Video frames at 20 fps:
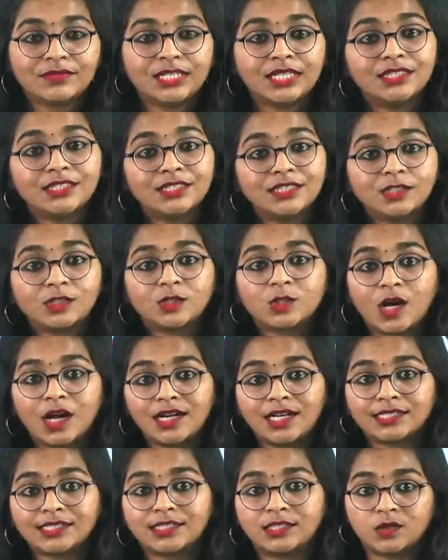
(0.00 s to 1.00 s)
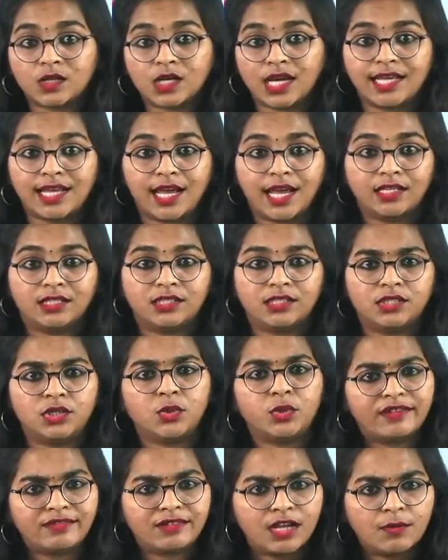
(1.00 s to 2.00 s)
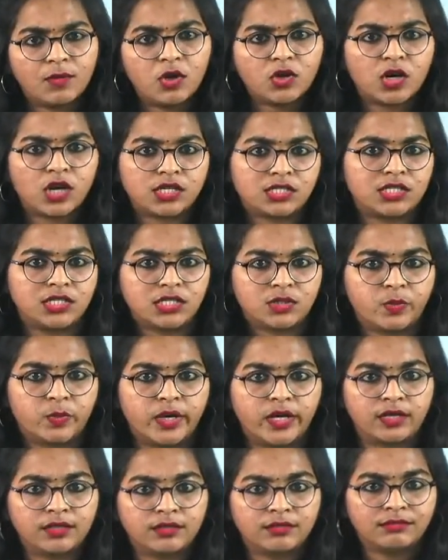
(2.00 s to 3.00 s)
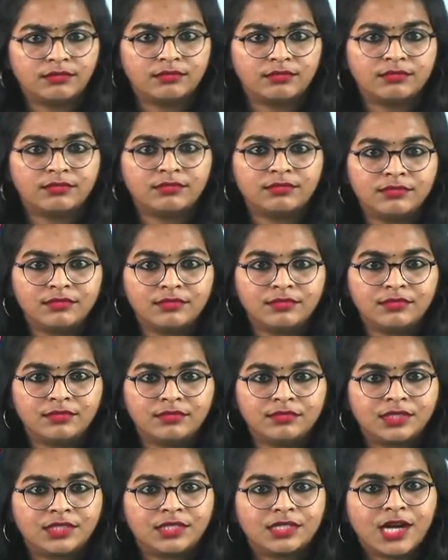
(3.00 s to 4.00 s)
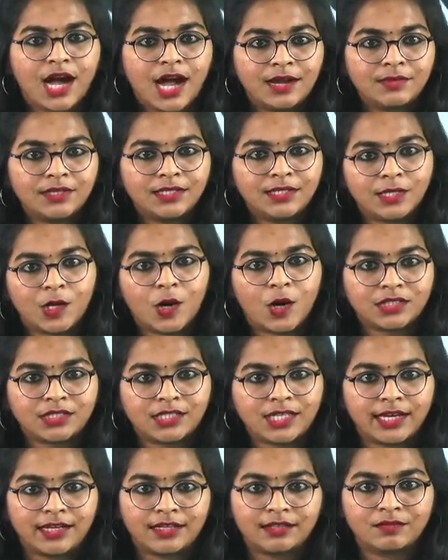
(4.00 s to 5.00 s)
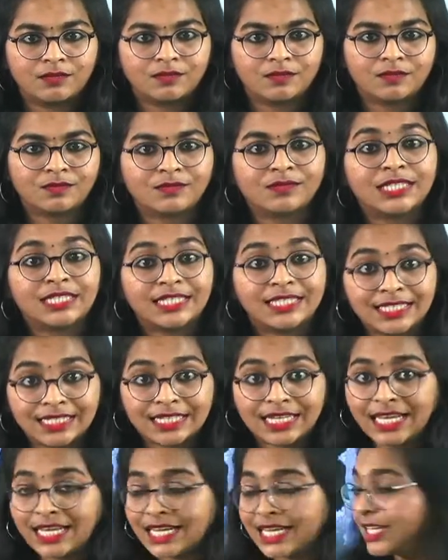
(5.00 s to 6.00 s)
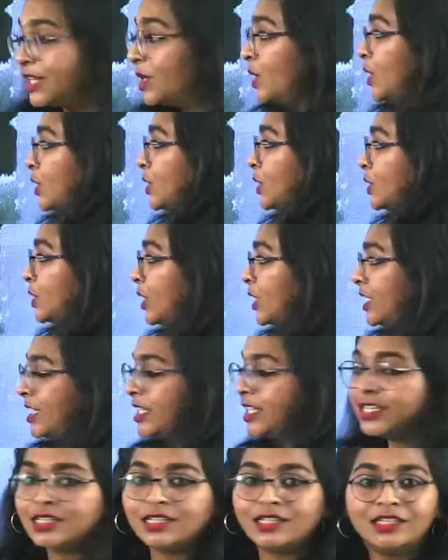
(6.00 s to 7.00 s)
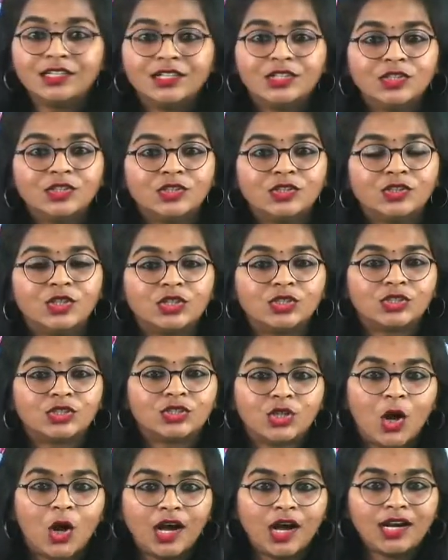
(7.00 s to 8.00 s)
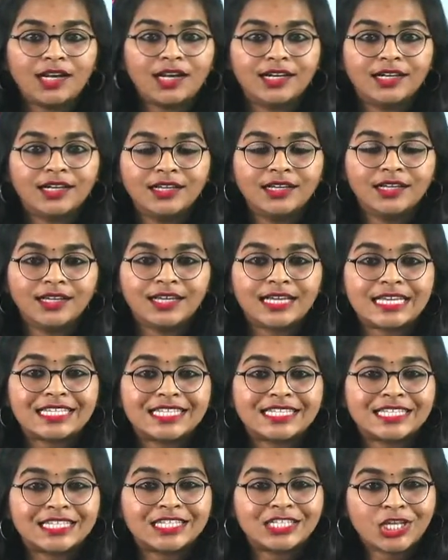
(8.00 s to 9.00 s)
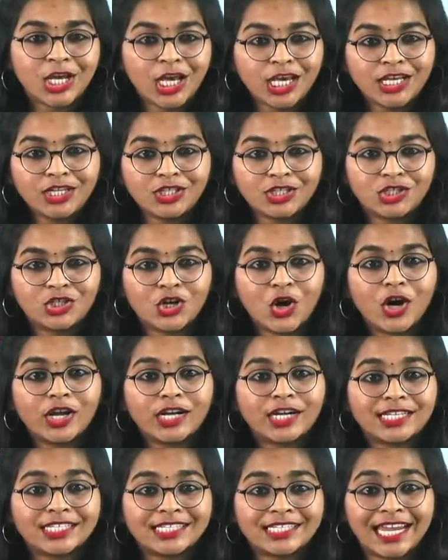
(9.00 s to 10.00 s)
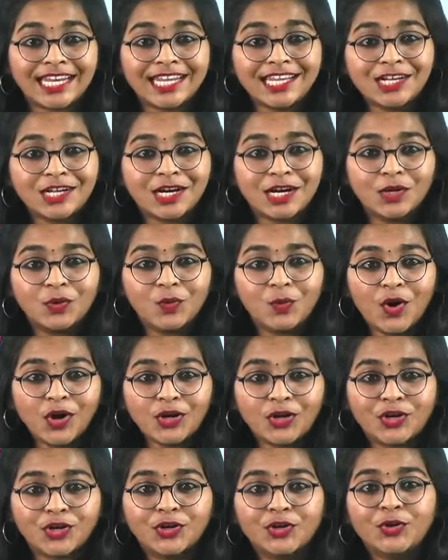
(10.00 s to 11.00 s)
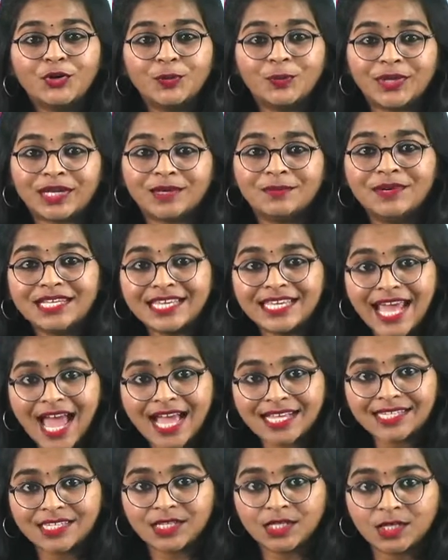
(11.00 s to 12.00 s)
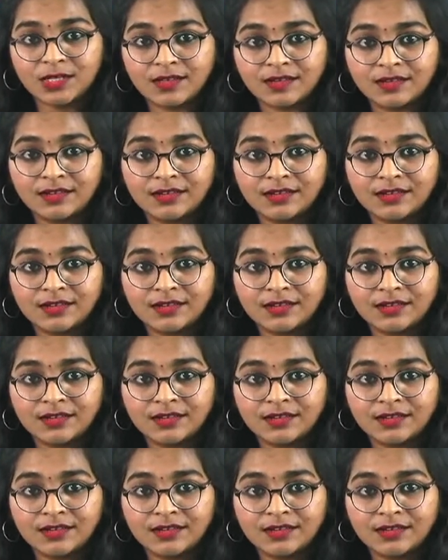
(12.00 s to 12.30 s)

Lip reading: This is called as dry ice. You would have come across this word. Carbon dioxide, right? So here, the solid is changed, or it is getting converted to become a gas here.